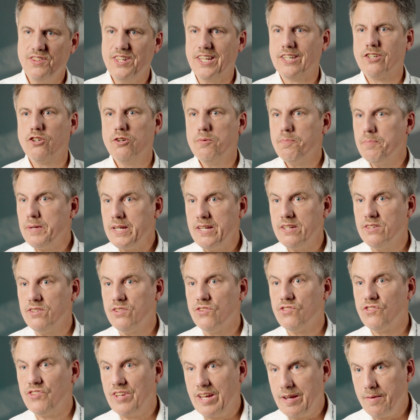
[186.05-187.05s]
They could be in the
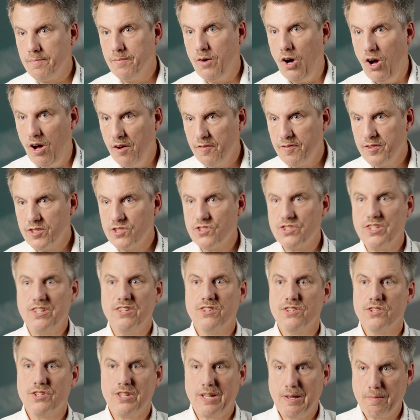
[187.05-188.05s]
same office, in
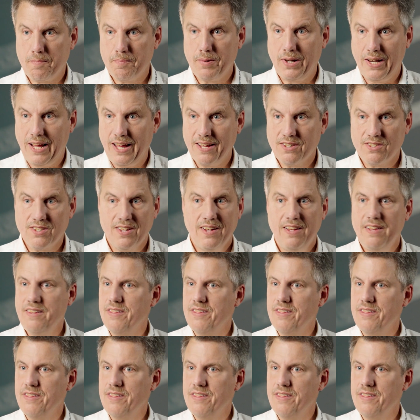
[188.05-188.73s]
the same plant.